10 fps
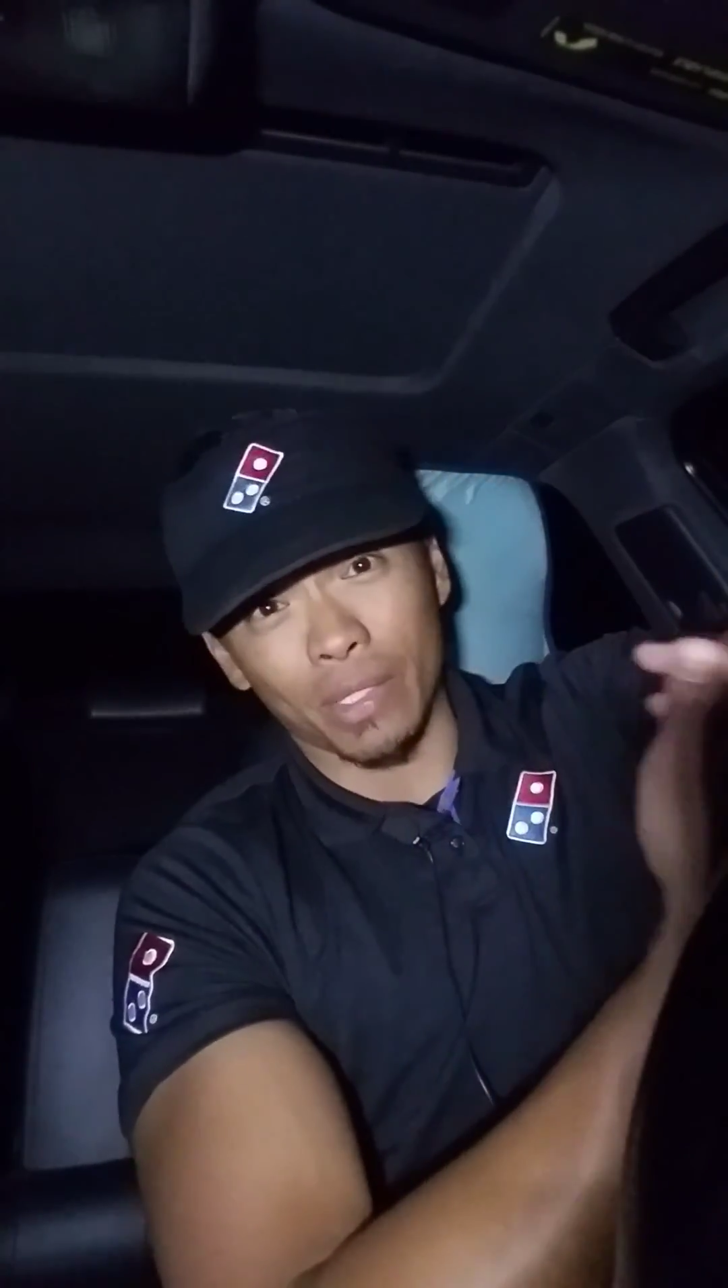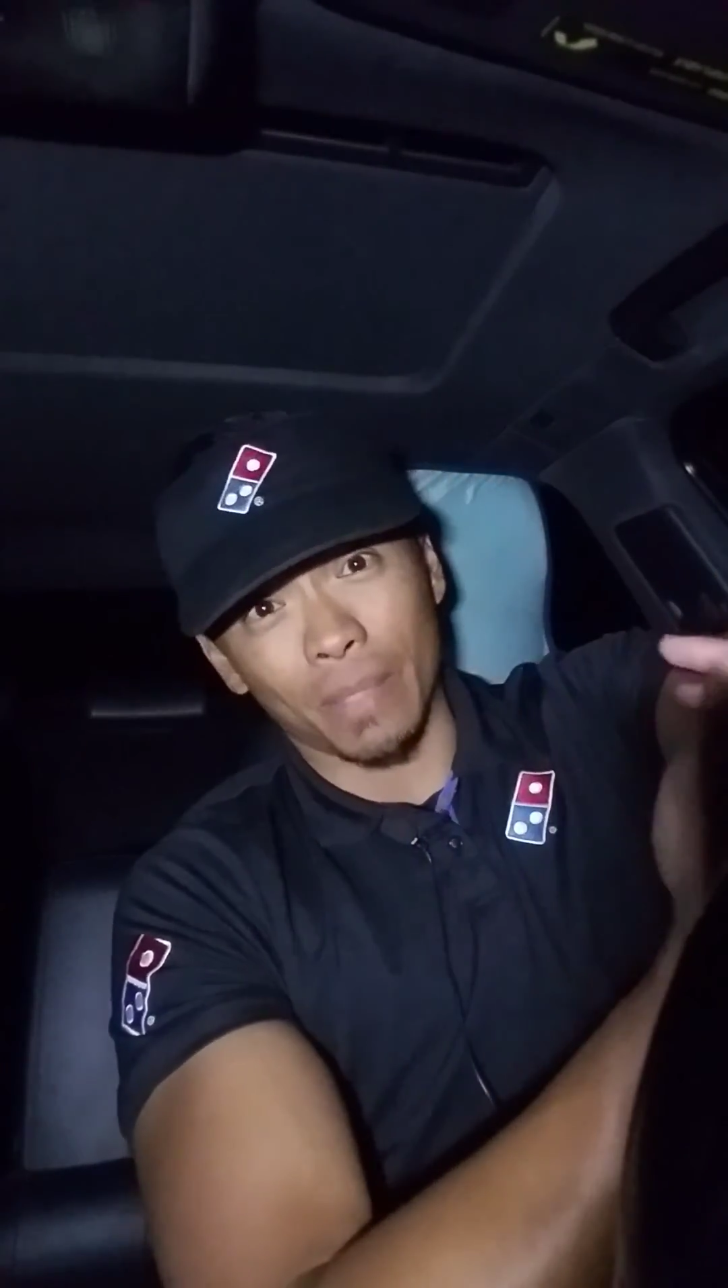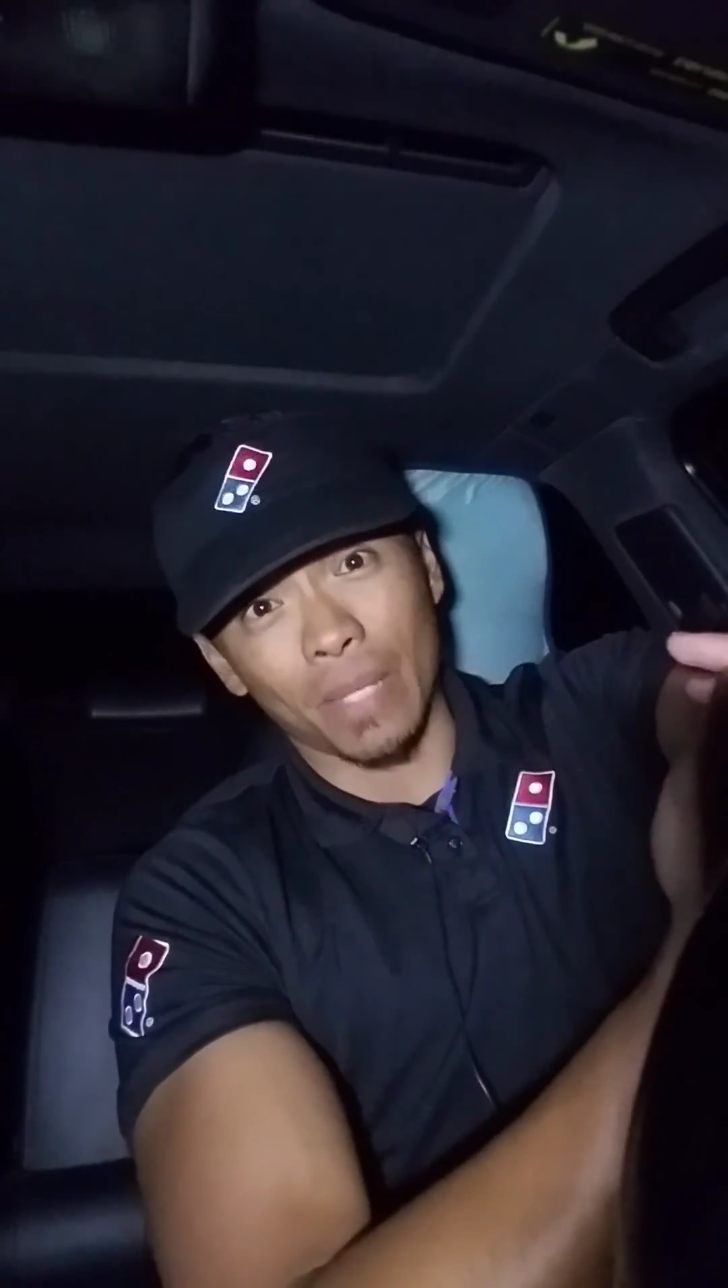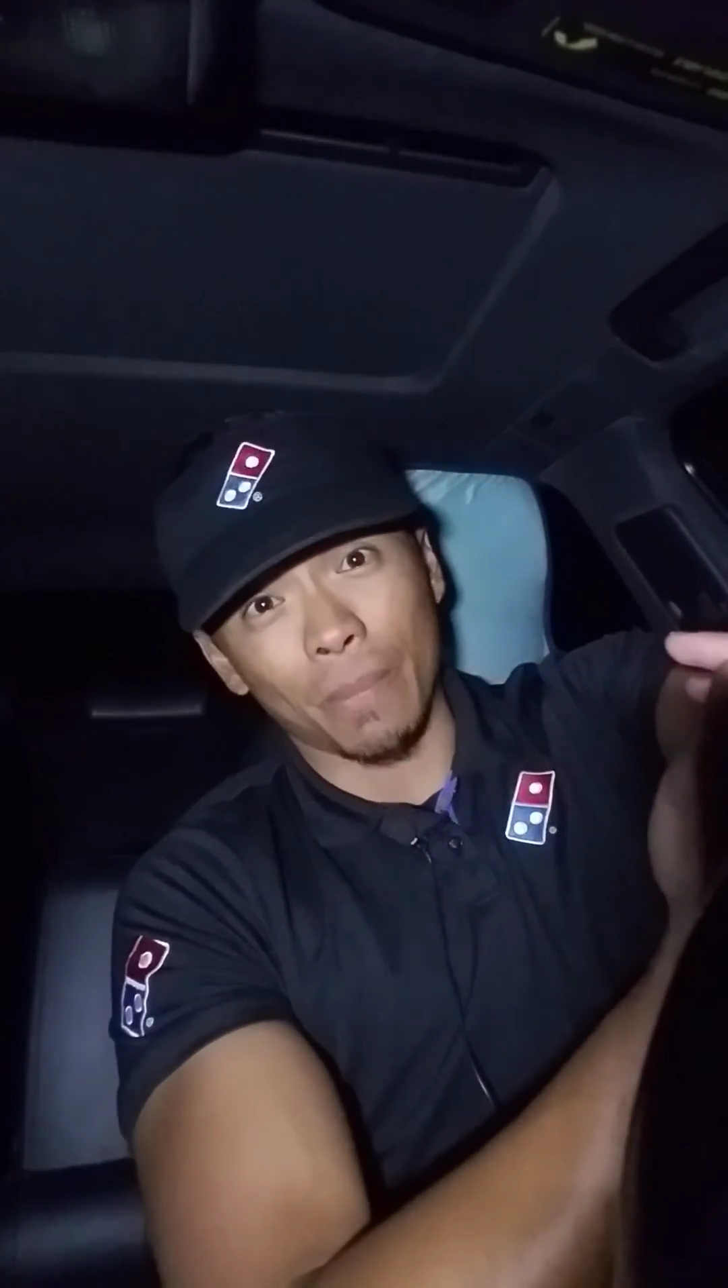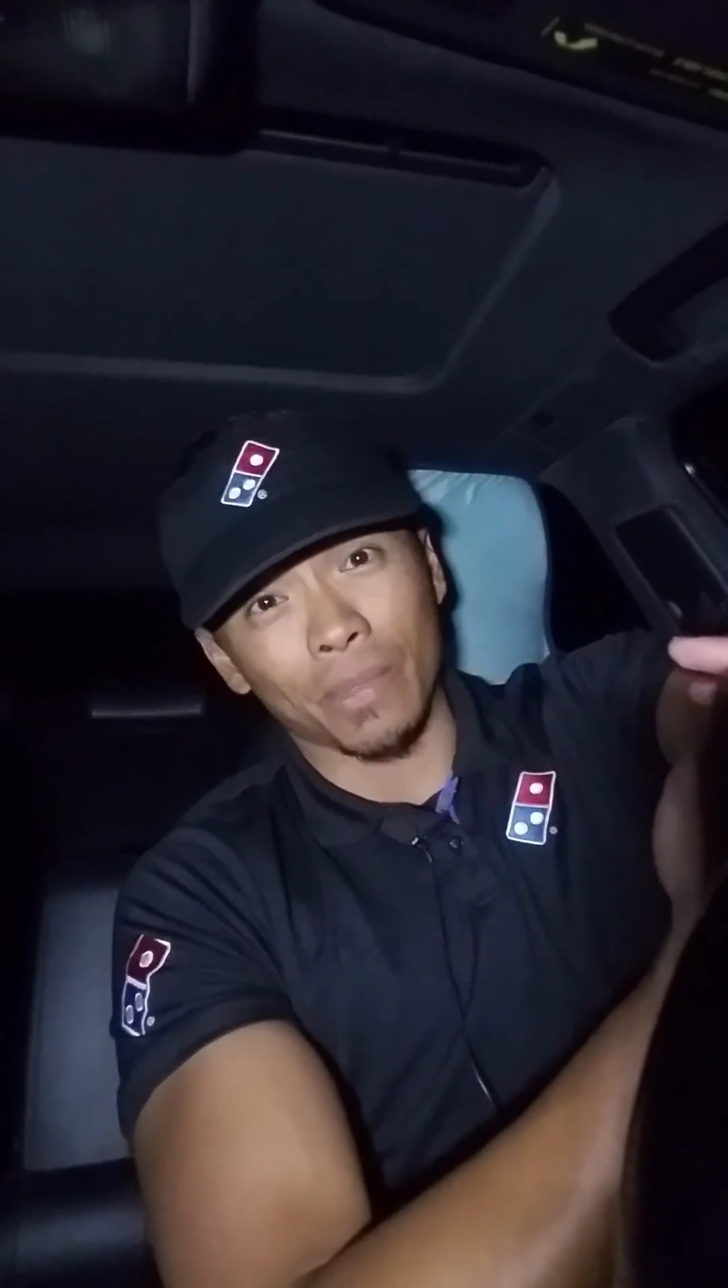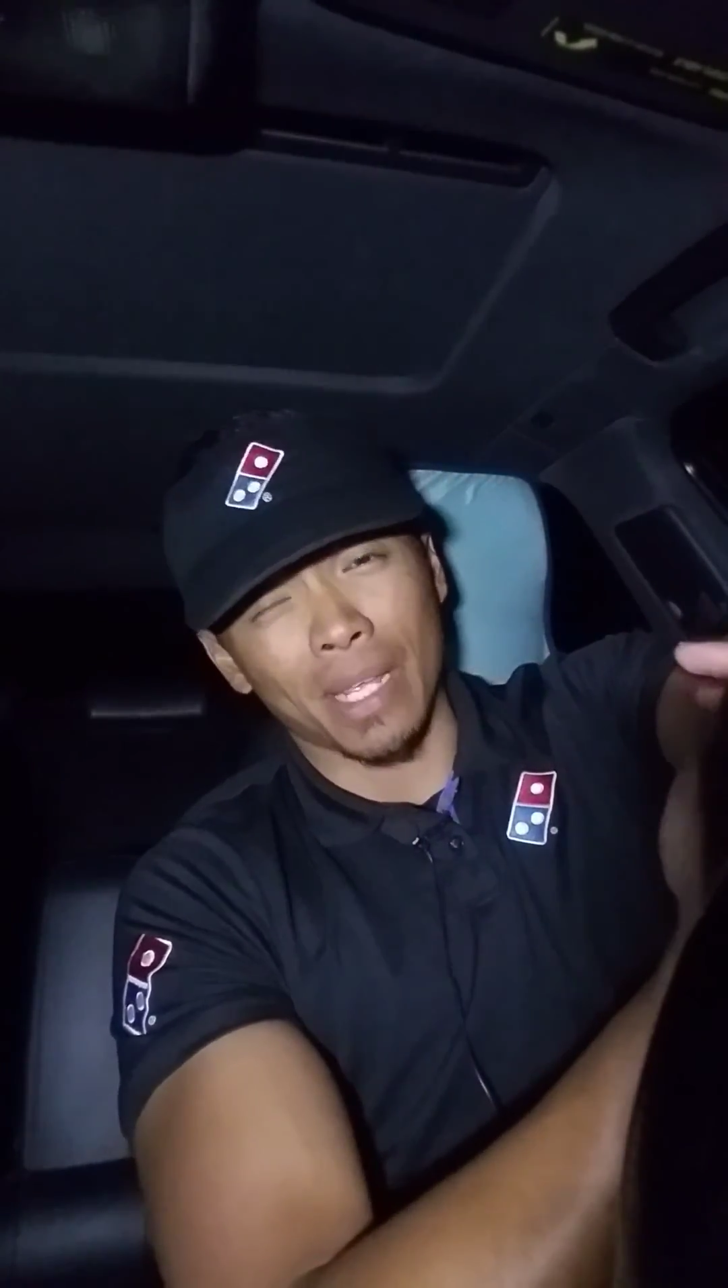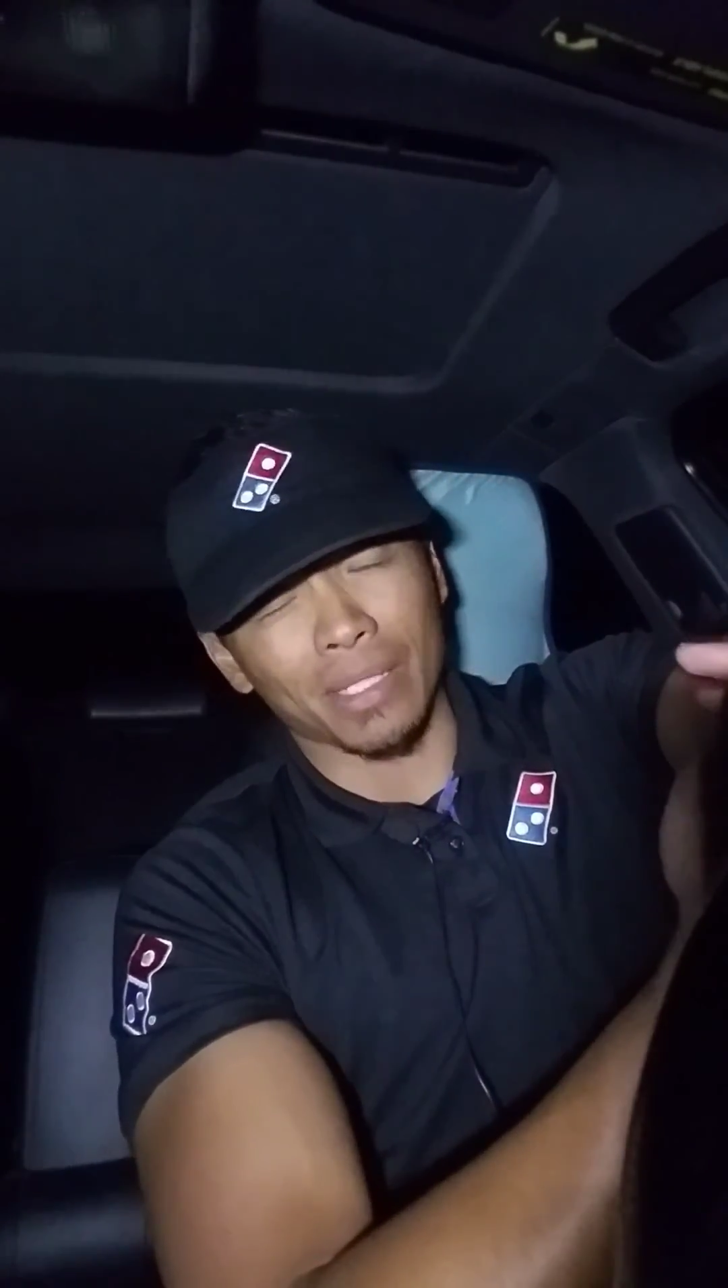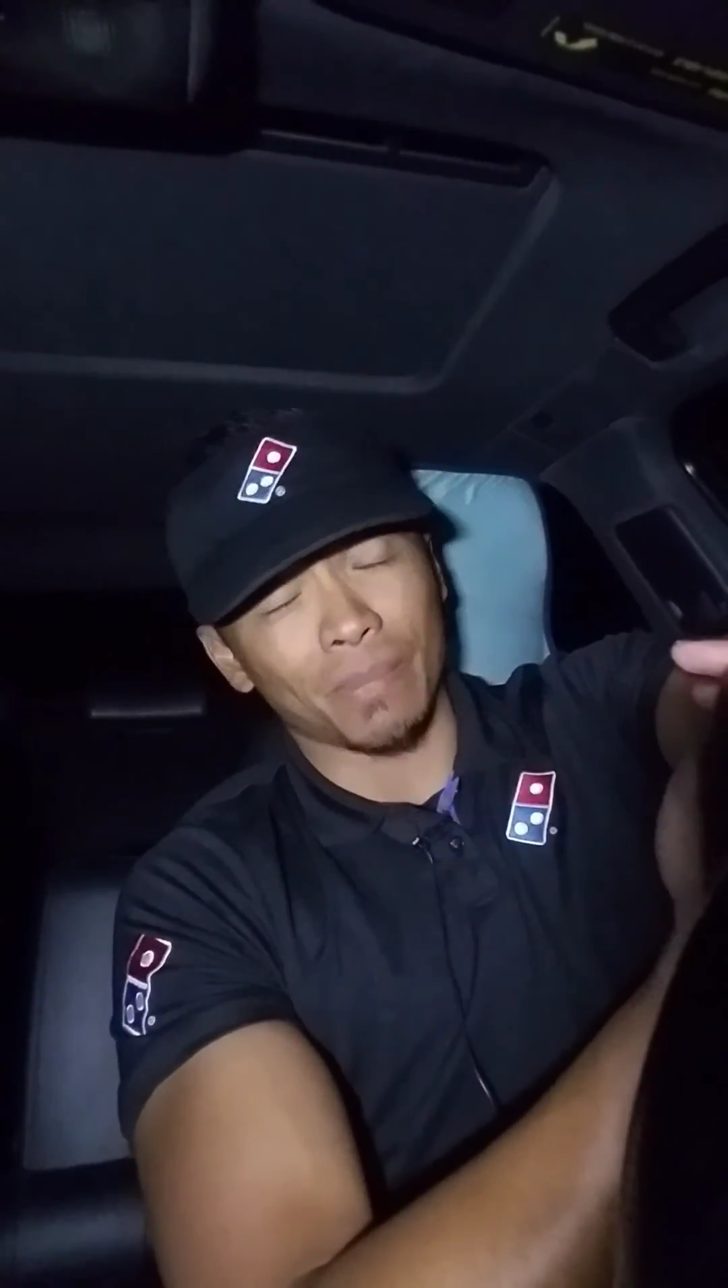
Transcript: September 9,